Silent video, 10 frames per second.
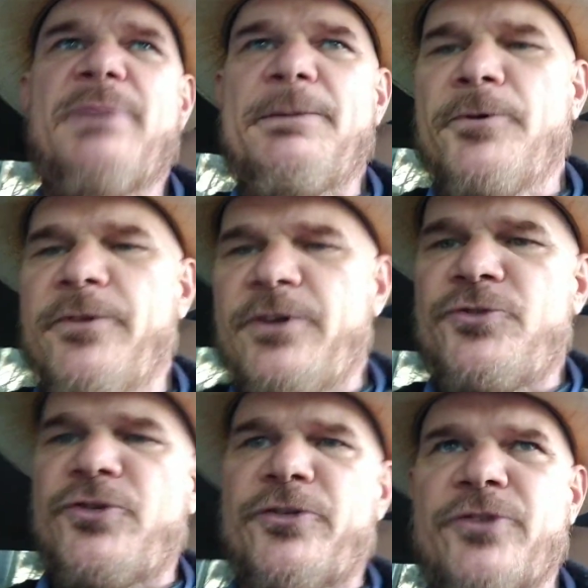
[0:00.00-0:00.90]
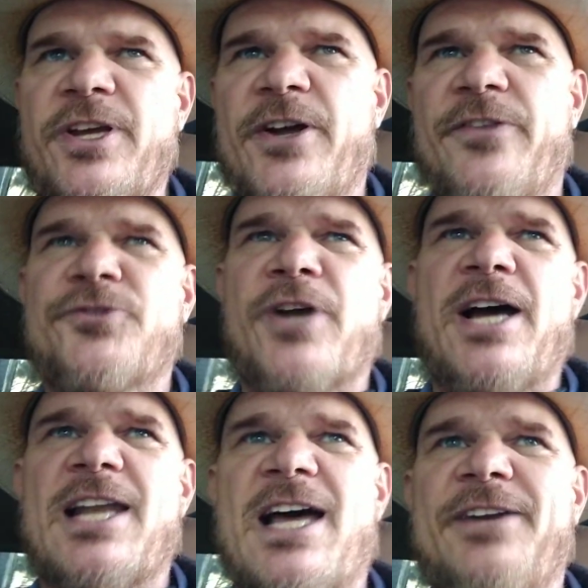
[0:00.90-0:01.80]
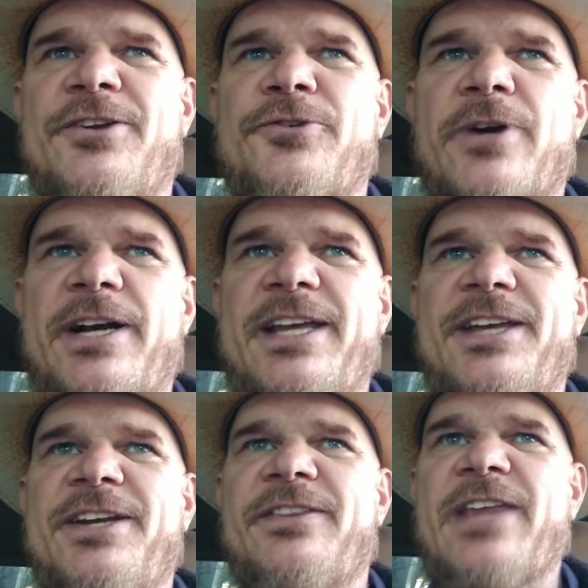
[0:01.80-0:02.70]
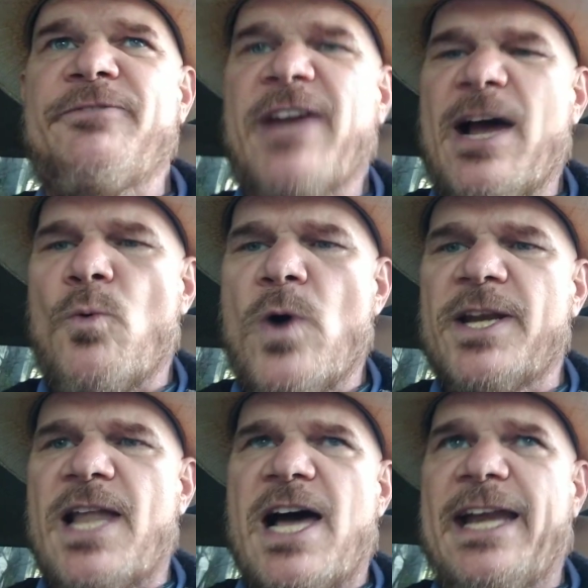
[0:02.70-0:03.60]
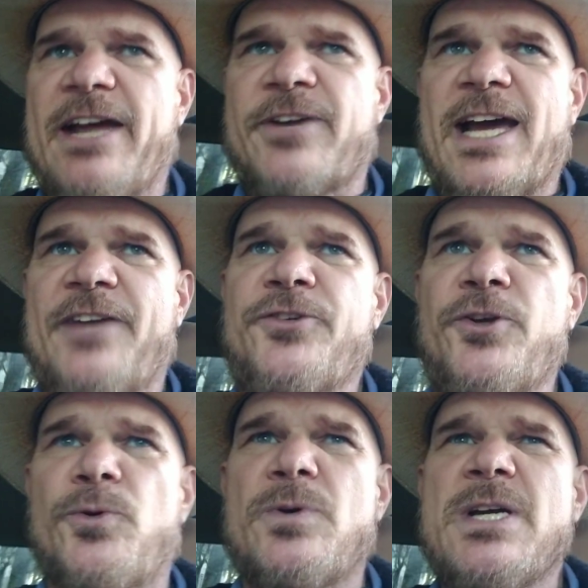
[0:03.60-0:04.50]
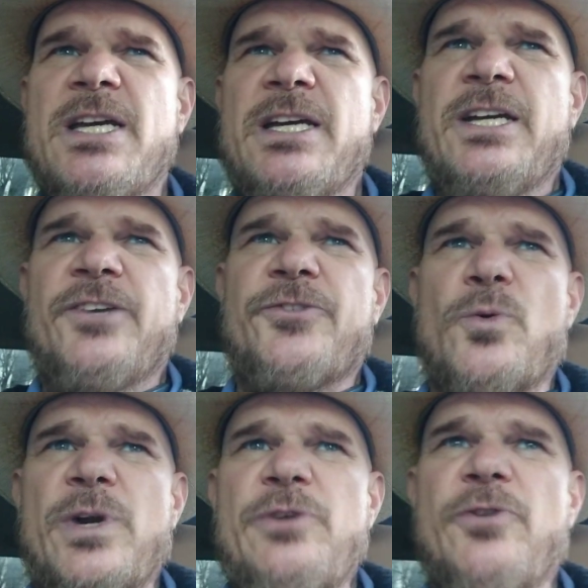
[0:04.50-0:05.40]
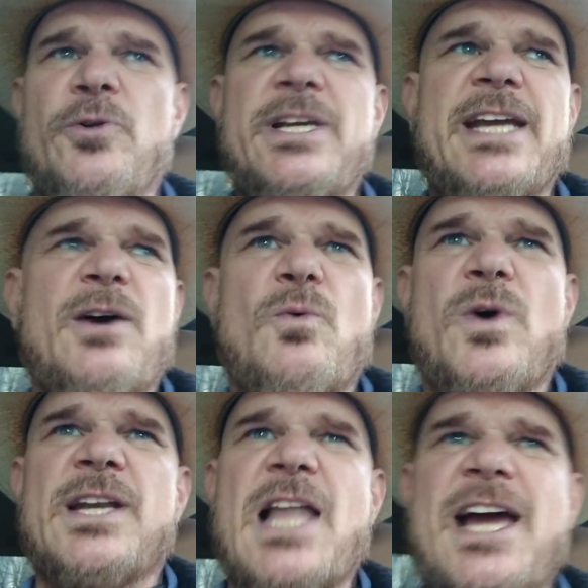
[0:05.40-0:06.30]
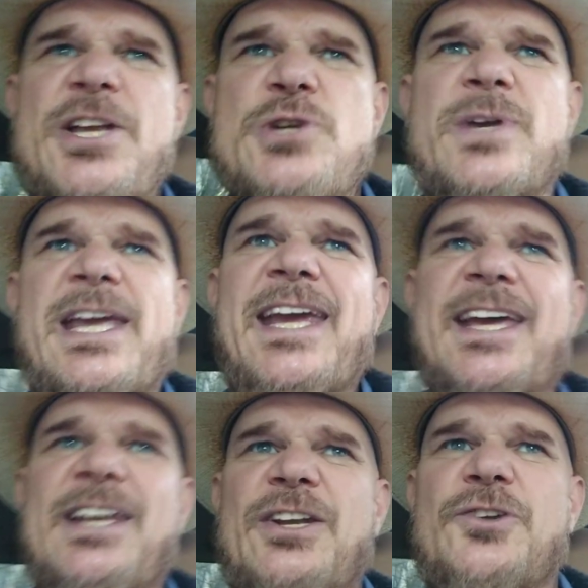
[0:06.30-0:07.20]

people that just get on the shot line and try to hit it. They've got one line, I've got two. So when you've only got one line, you can't